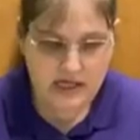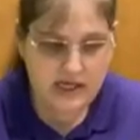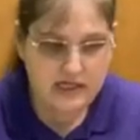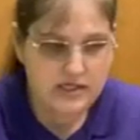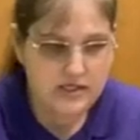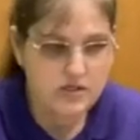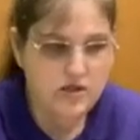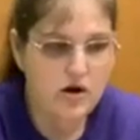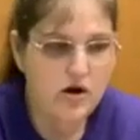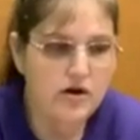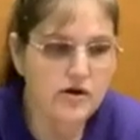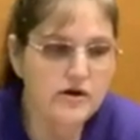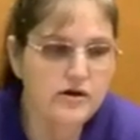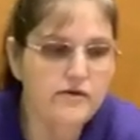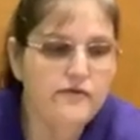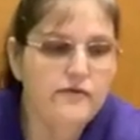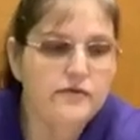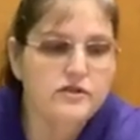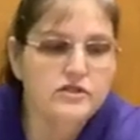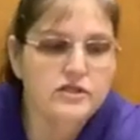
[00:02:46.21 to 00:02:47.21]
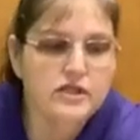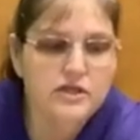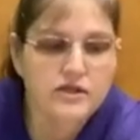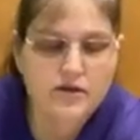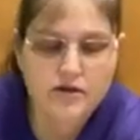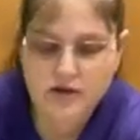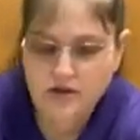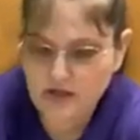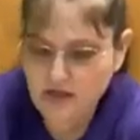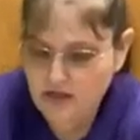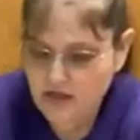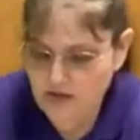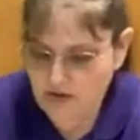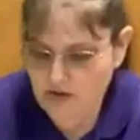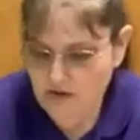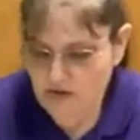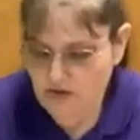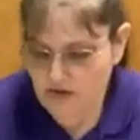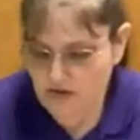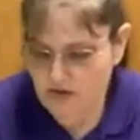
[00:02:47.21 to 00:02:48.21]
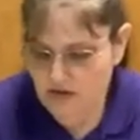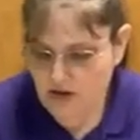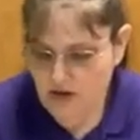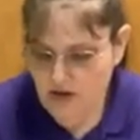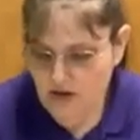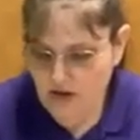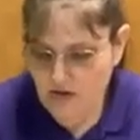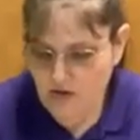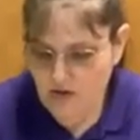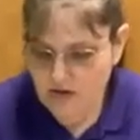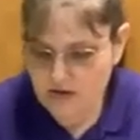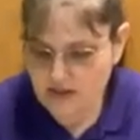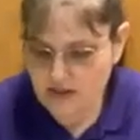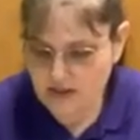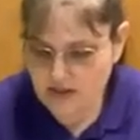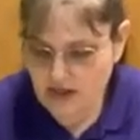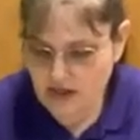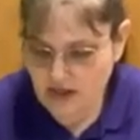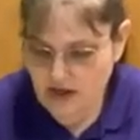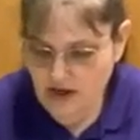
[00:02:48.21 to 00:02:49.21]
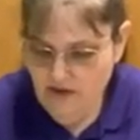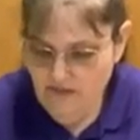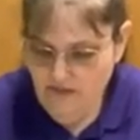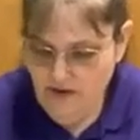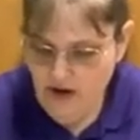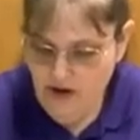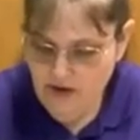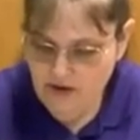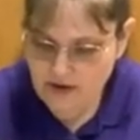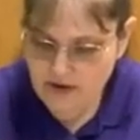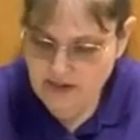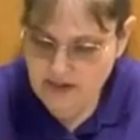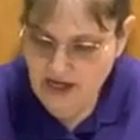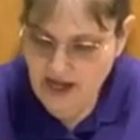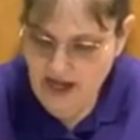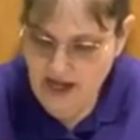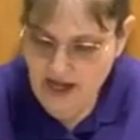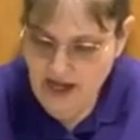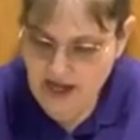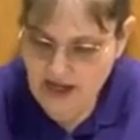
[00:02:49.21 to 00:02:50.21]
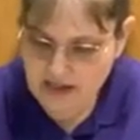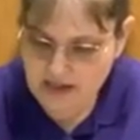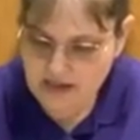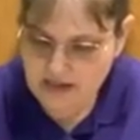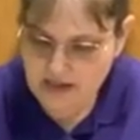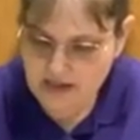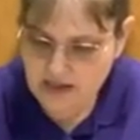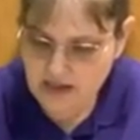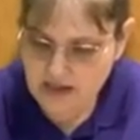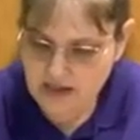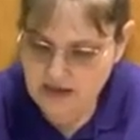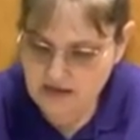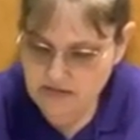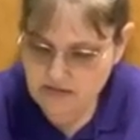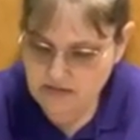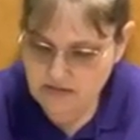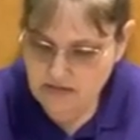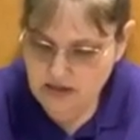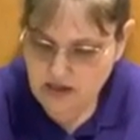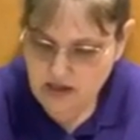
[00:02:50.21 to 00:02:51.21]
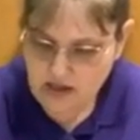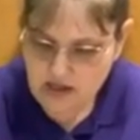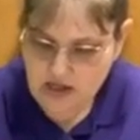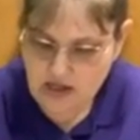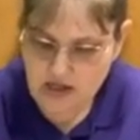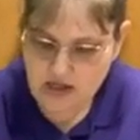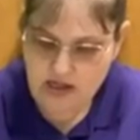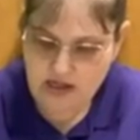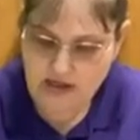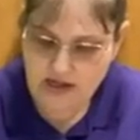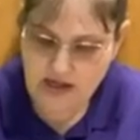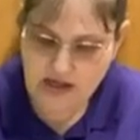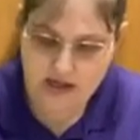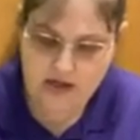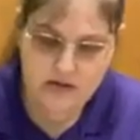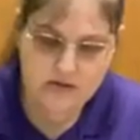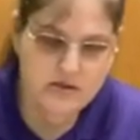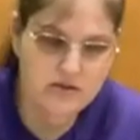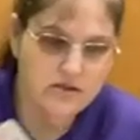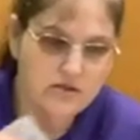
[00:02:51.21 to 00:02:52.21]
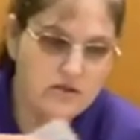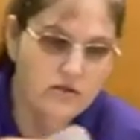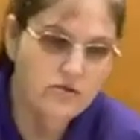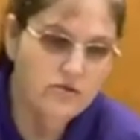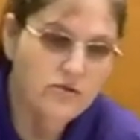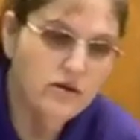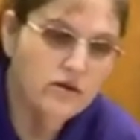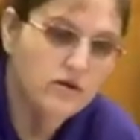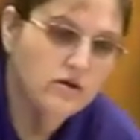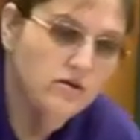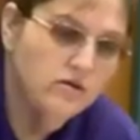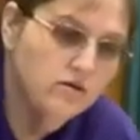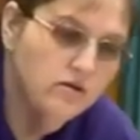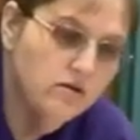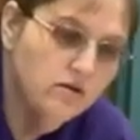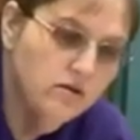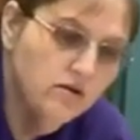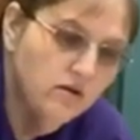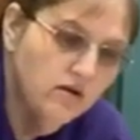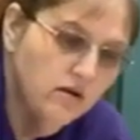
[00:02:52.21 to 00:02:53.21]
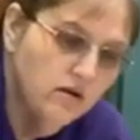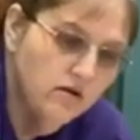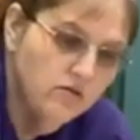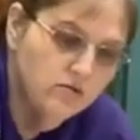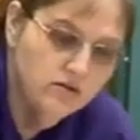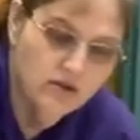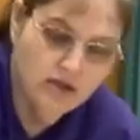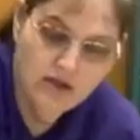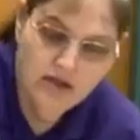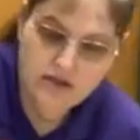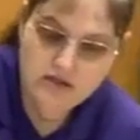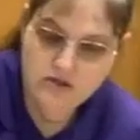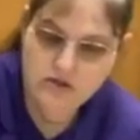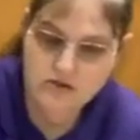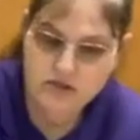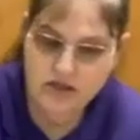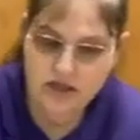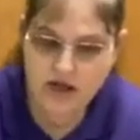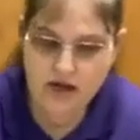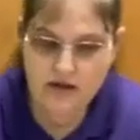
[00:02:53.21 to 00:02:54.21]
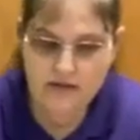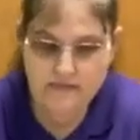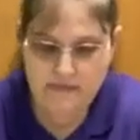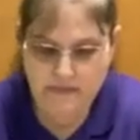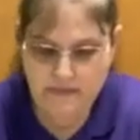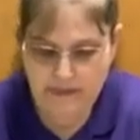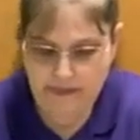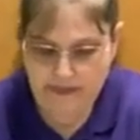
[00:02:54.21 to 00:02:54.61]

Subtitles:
get started, first thing you're going to do, of course, is cut off all your tags and anything else that's on there. Set that to the side.